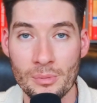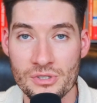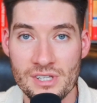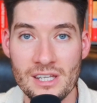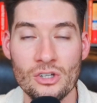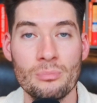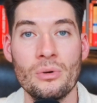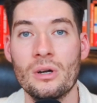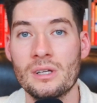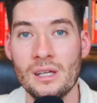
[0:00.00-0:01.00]
seeing your
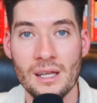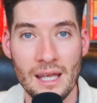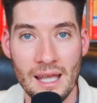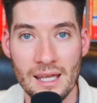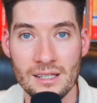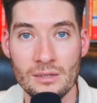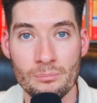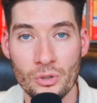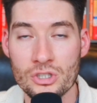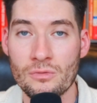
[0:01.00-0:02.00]
book, and
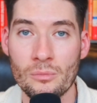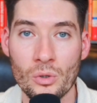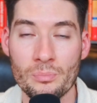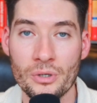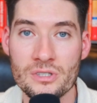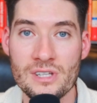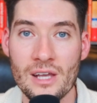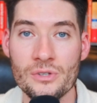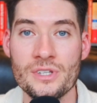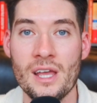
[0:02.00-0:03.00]
push for more book
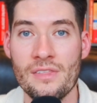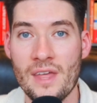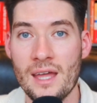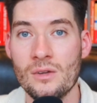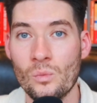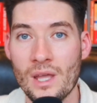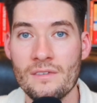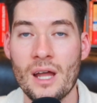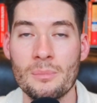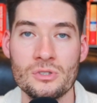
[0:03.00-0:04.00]
sales, then we have
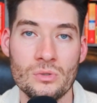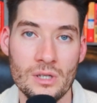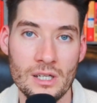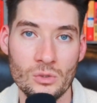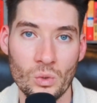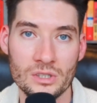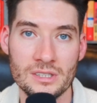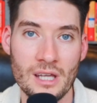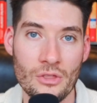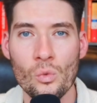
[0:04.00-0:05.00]
an opportunity to work
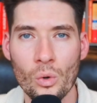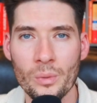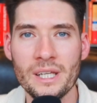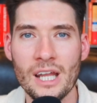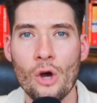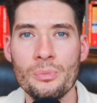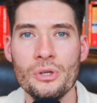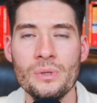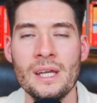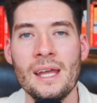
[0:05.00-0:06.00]
together where we could help
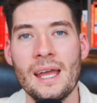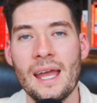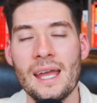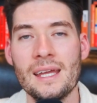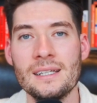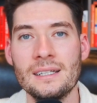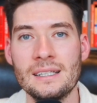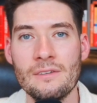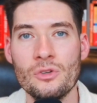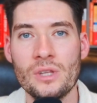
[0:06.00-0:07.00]
you and
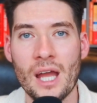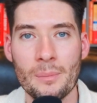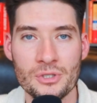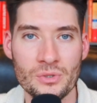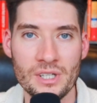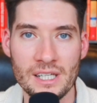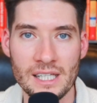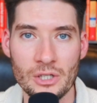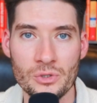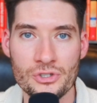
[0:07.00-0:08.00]
give you the opportunity
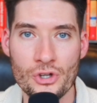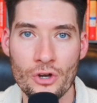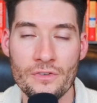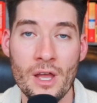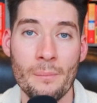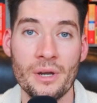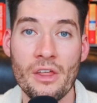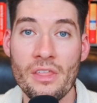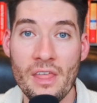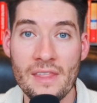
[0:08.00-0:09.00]
that you deserve. But
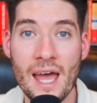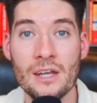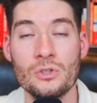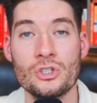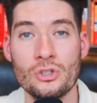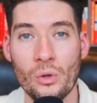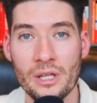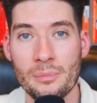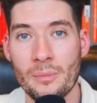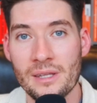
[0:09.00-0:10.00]
other than that, you should totally
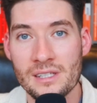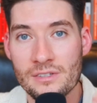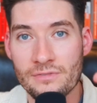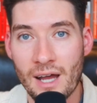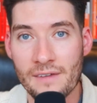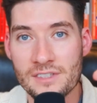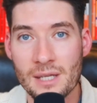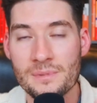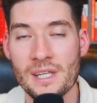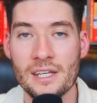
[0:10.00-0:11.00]
implement these 5
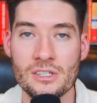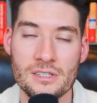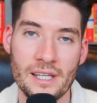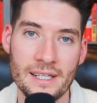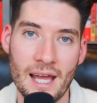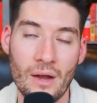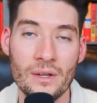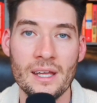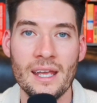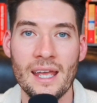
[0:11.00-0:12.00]
tips that I just laid out.
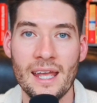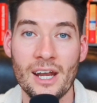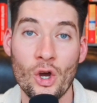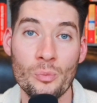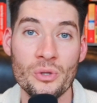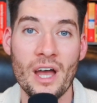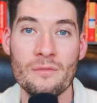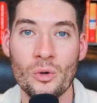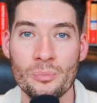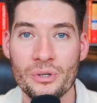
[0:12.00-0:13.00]
And I hope you
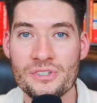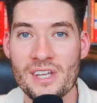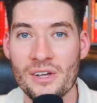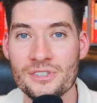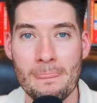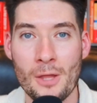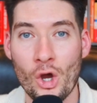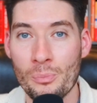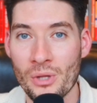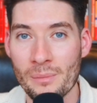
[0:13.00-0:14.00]
have more book sales. I
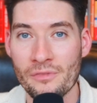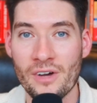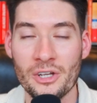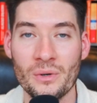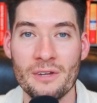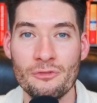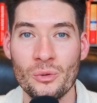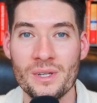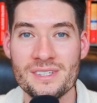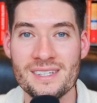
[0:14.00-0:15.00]
hope you amplify your
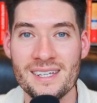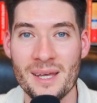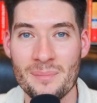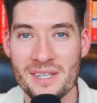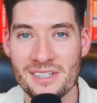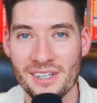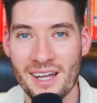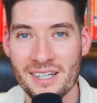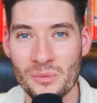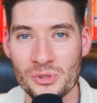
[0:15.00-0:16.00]
influence, and best of
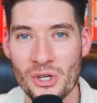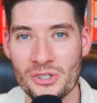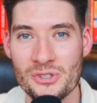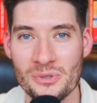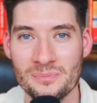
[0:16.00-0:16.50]
luck, and we'll talk soon.